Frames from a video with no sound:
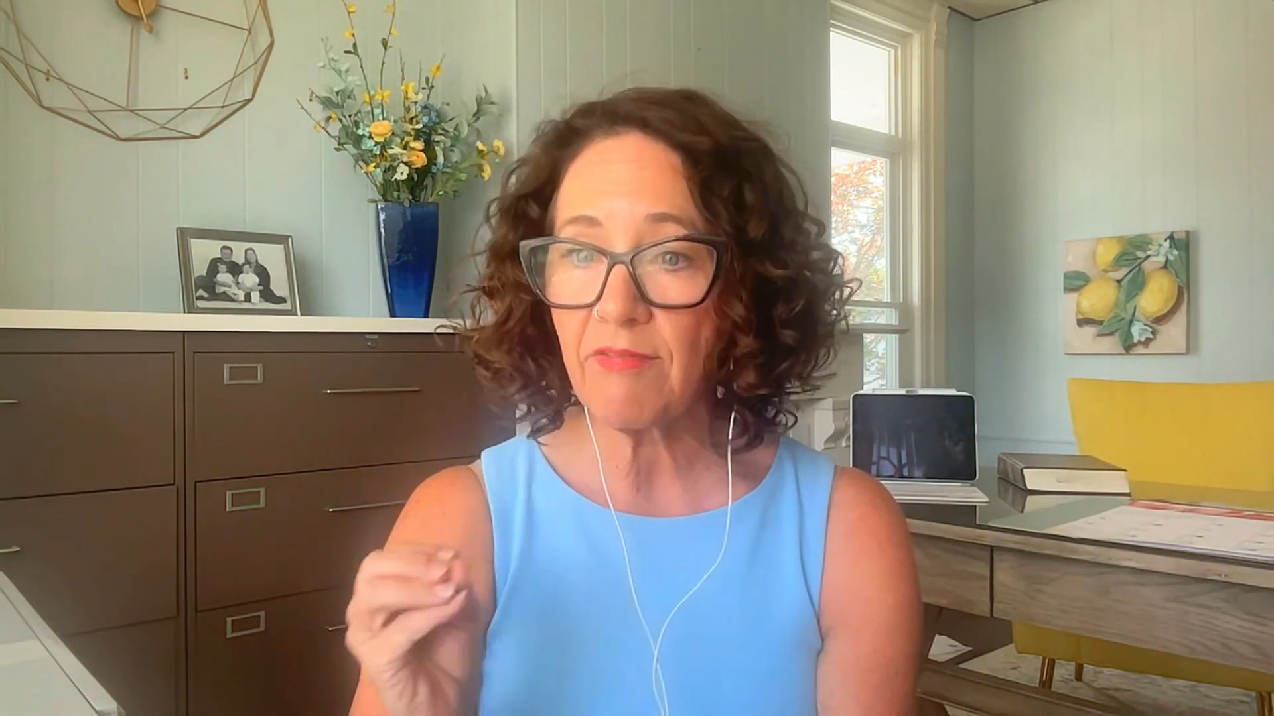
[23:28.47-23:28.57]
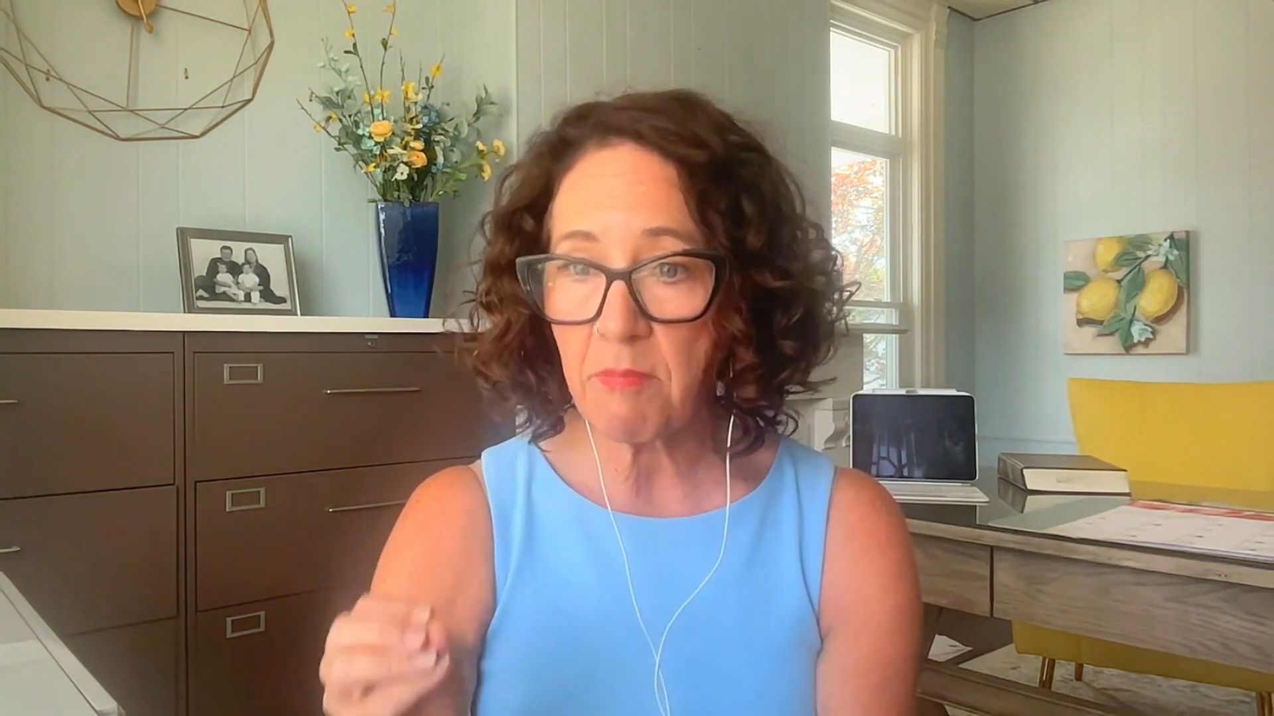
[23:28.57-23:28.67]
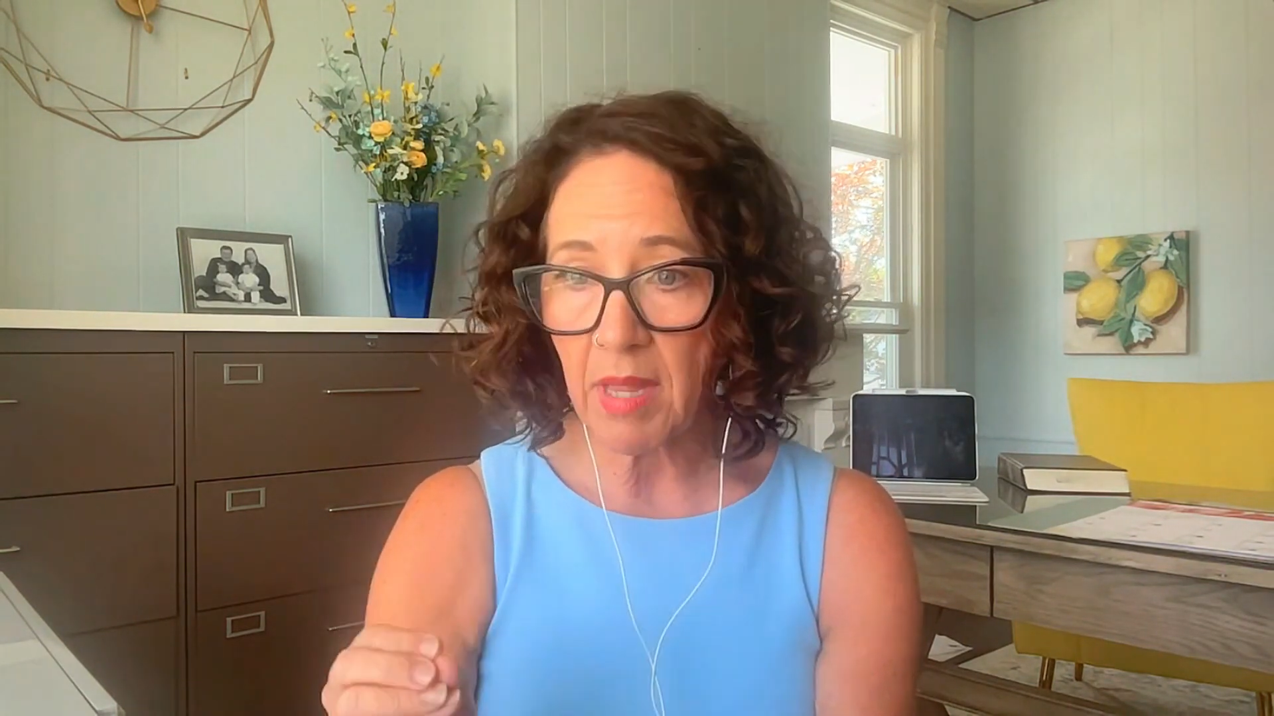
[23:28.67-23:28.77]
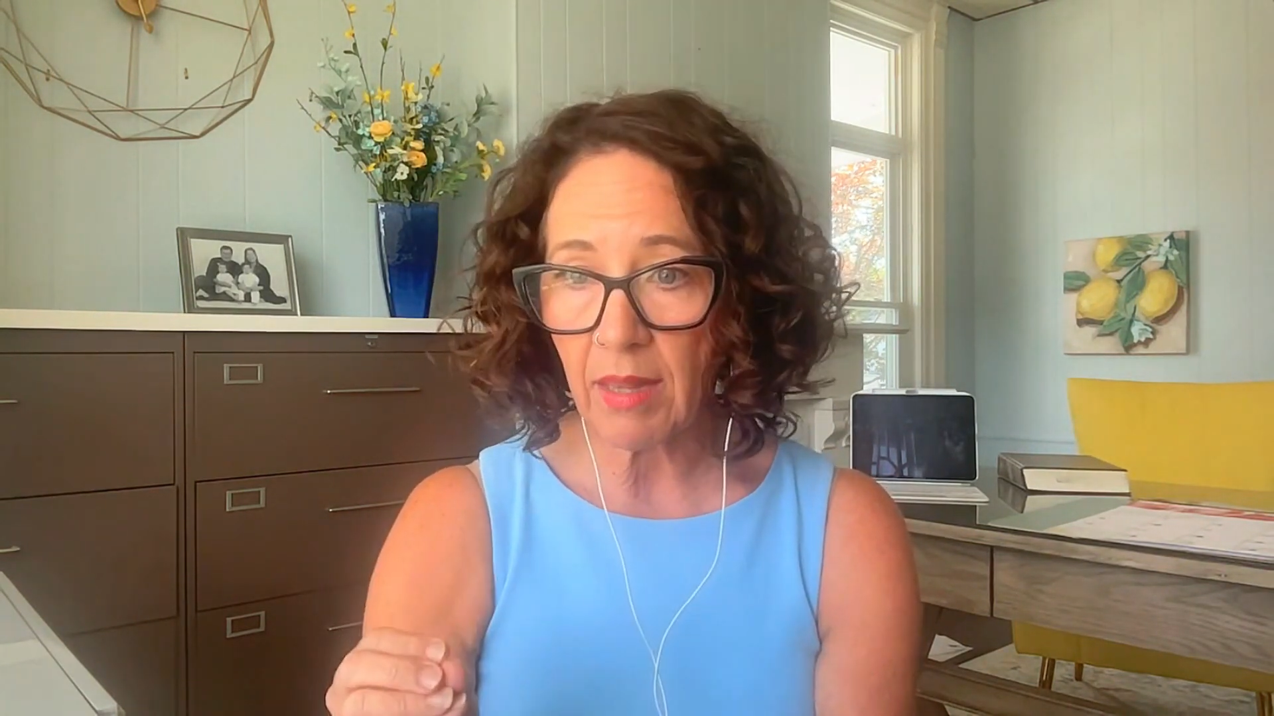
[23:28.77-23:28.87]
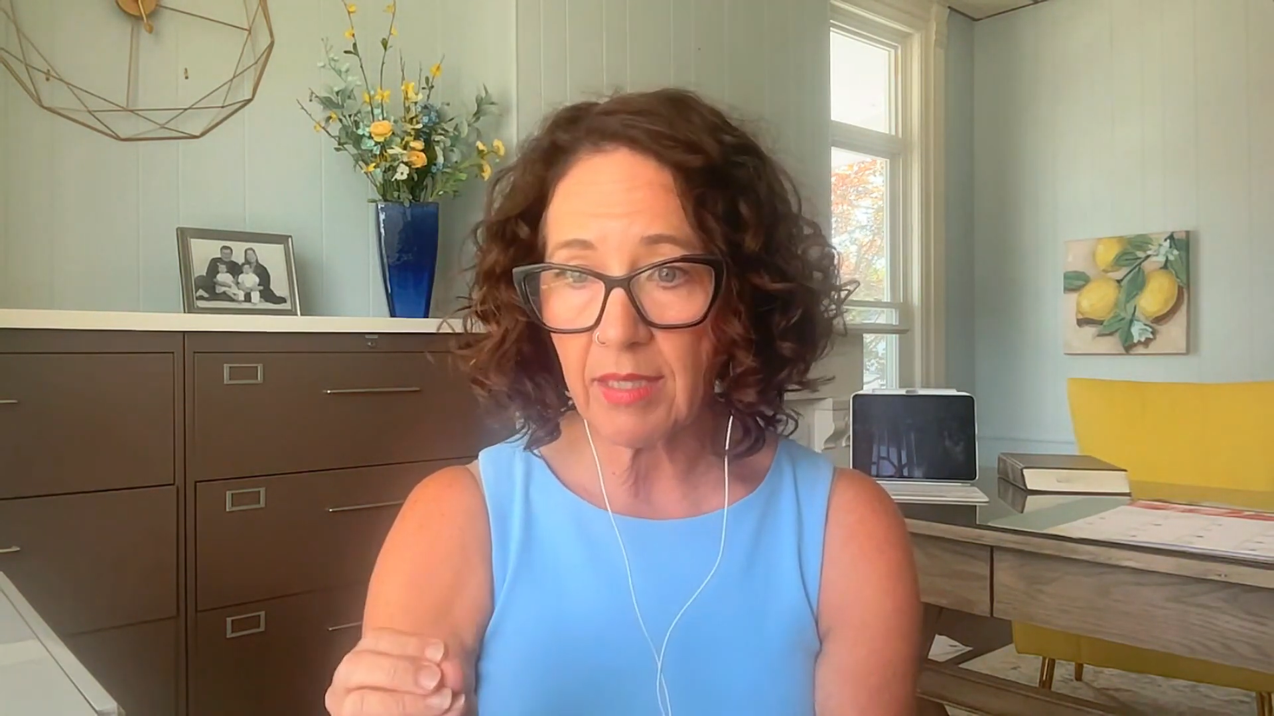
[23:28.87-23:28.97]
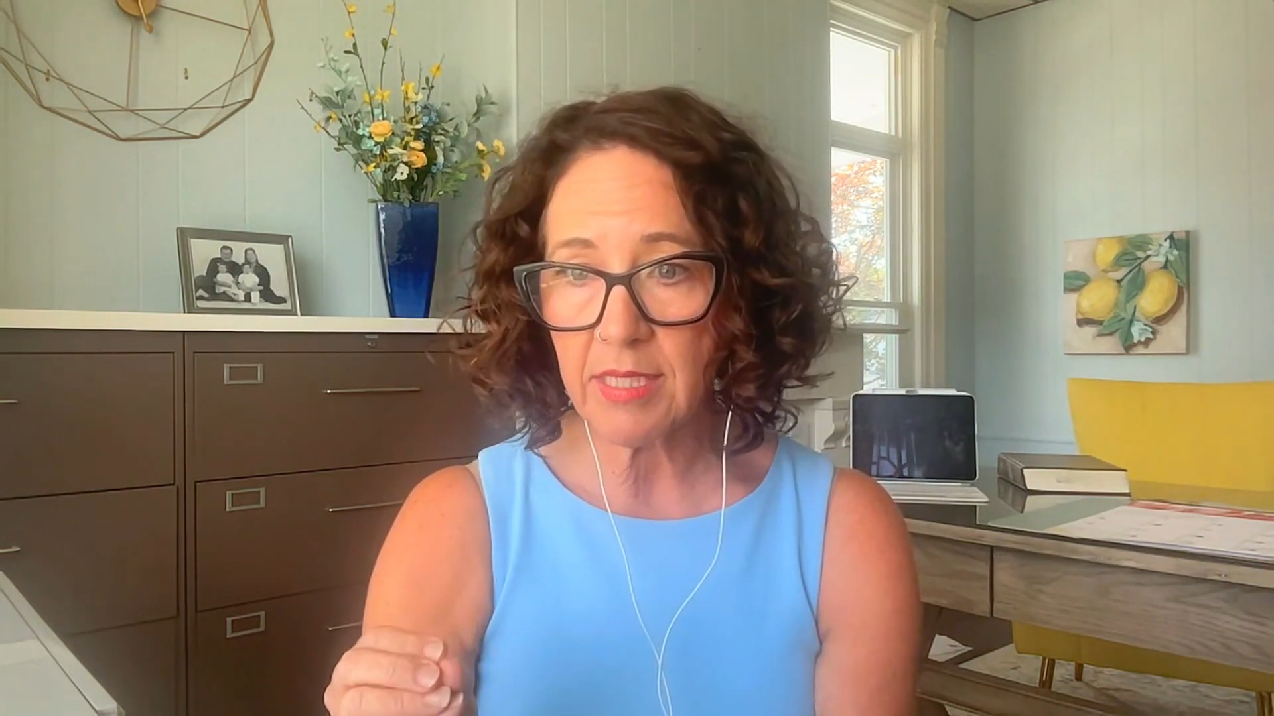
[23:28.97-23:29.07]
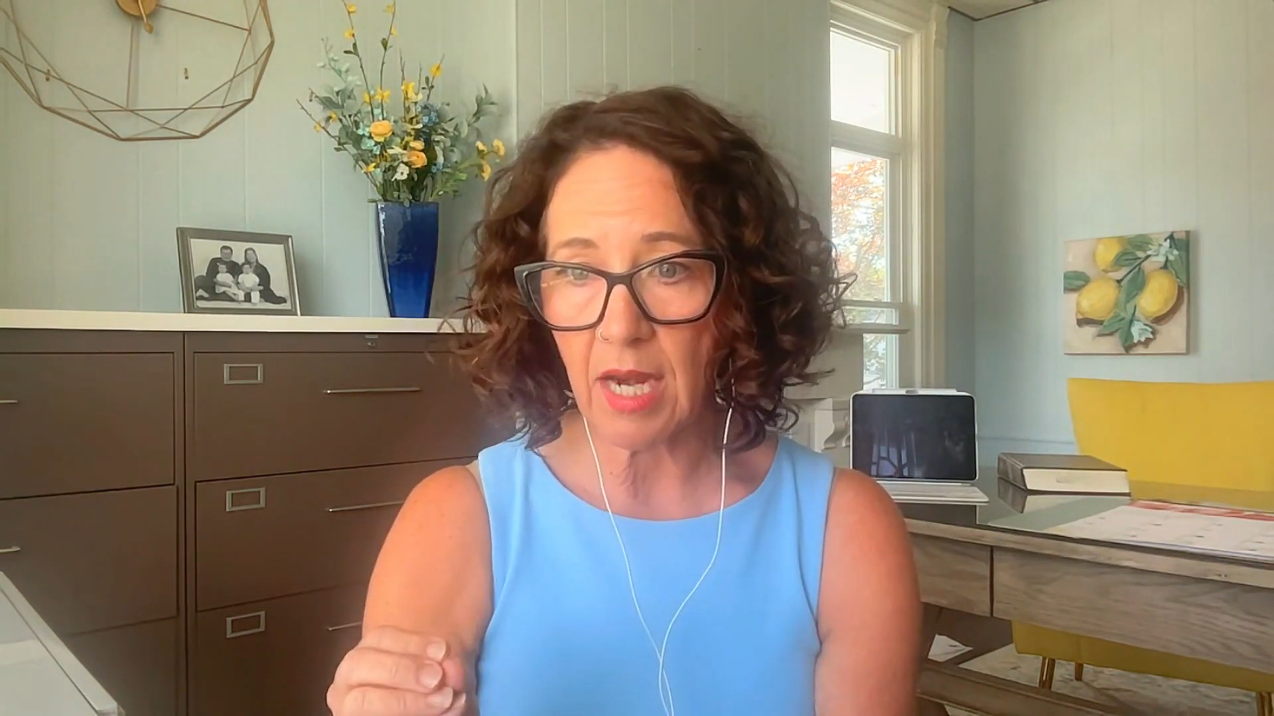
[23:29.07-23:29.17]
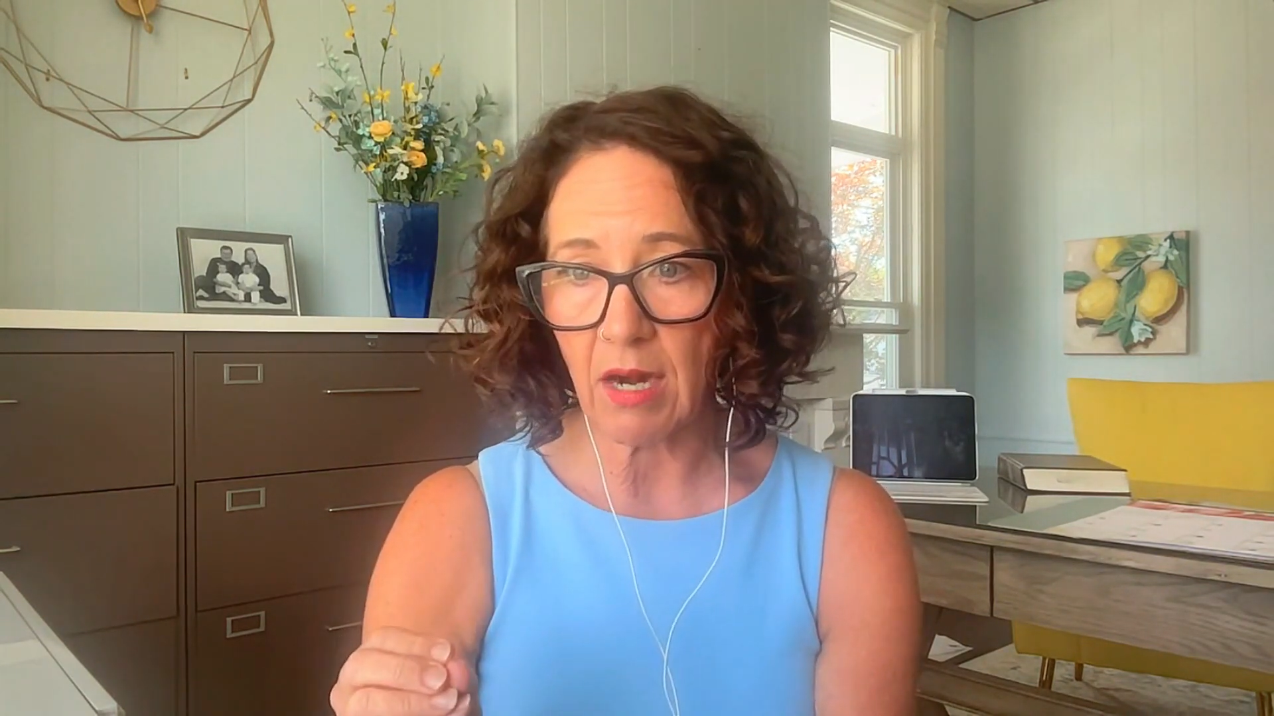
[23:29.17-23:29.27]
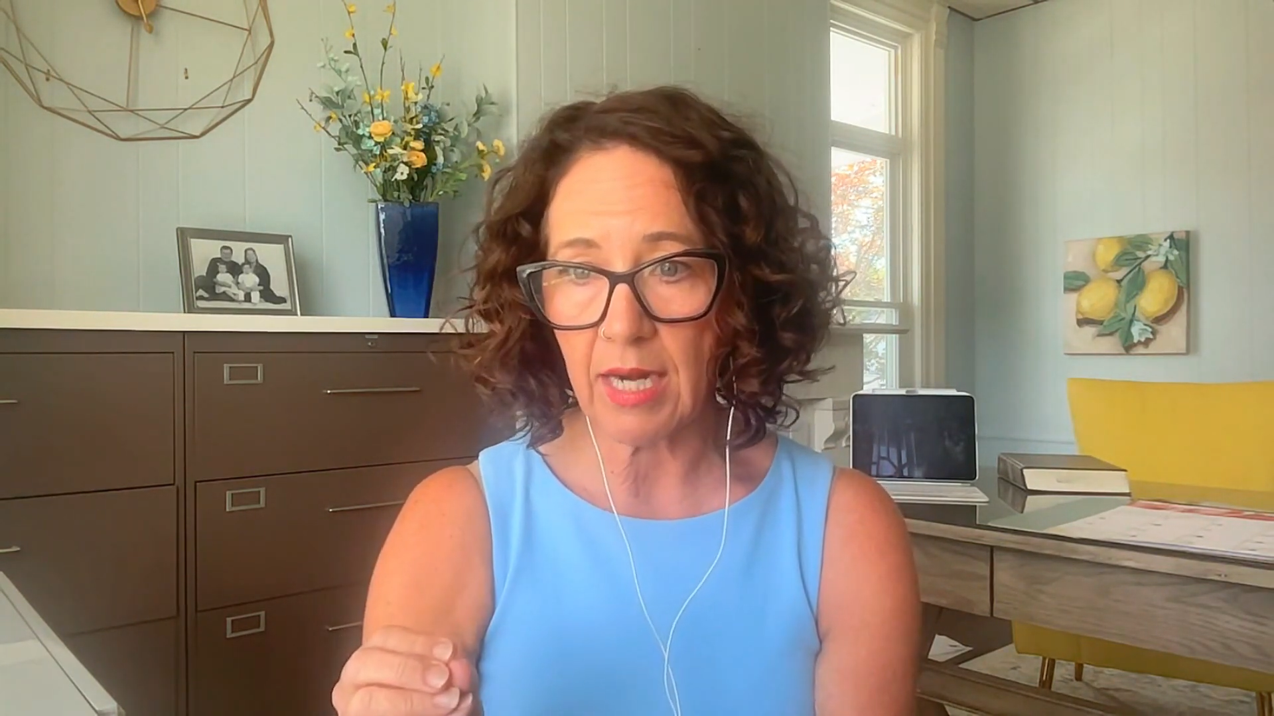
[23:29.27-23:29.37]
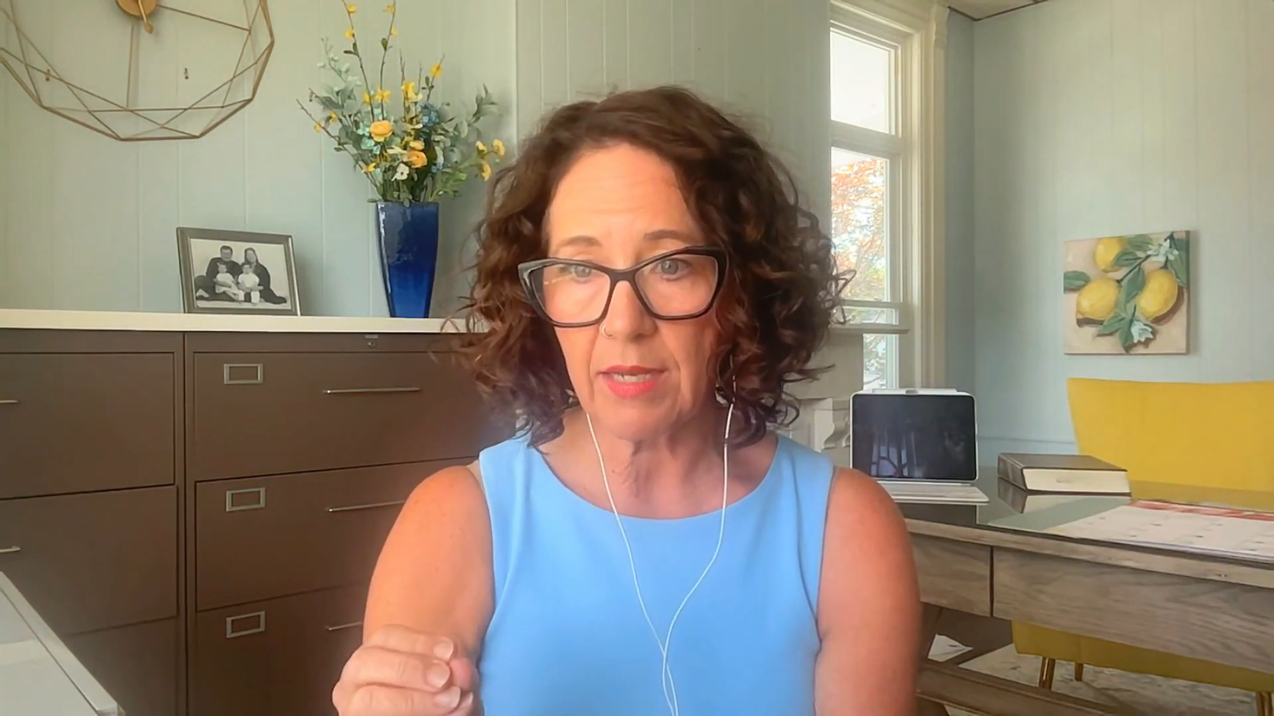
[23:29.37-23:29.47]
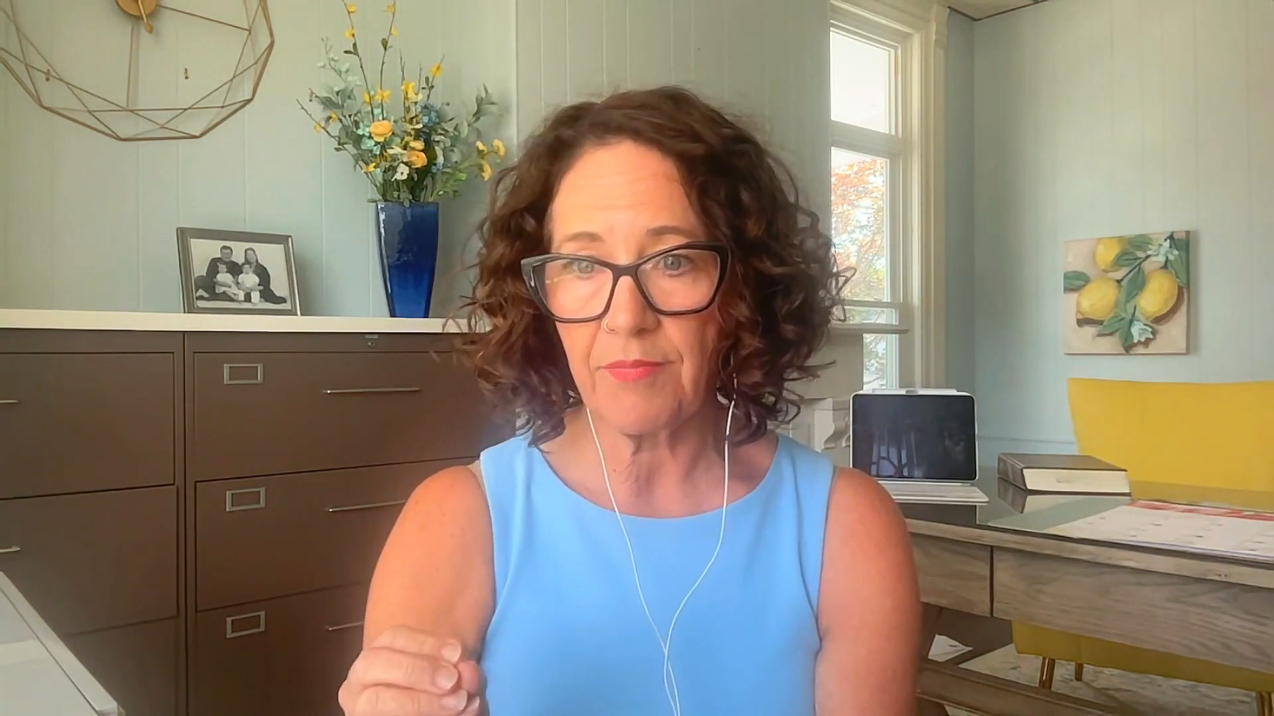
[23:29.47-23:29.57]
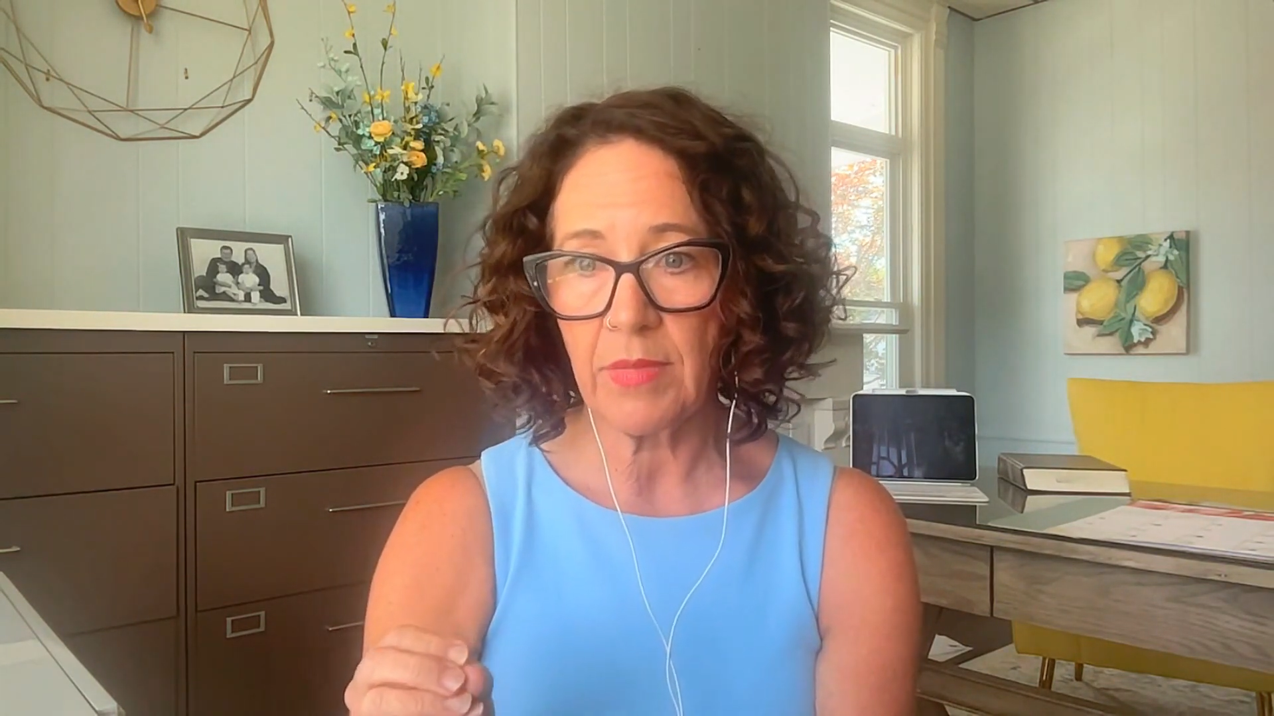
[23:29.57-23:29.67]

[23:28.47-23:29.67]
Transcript: military.